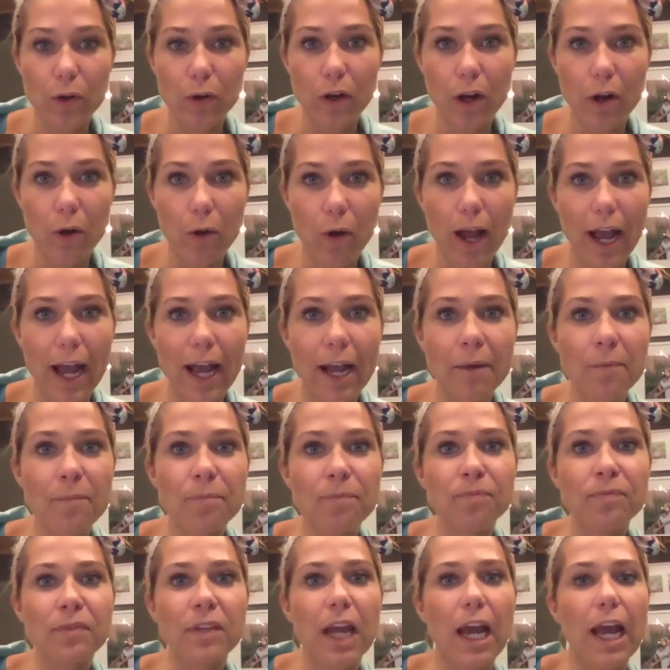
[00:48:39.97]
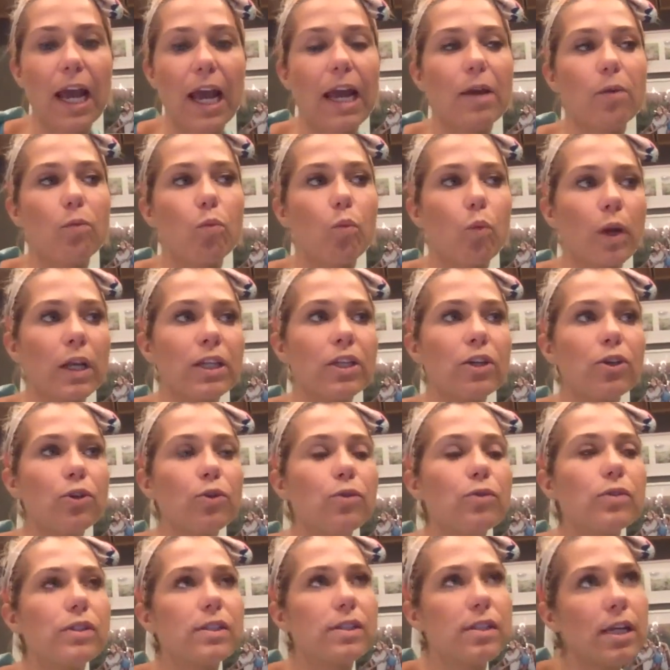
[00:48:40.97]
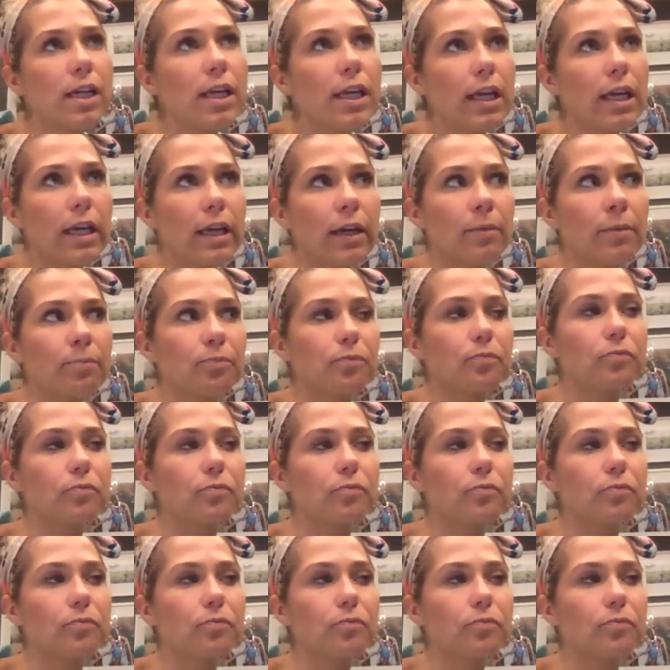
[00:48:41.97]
Okay. And when you see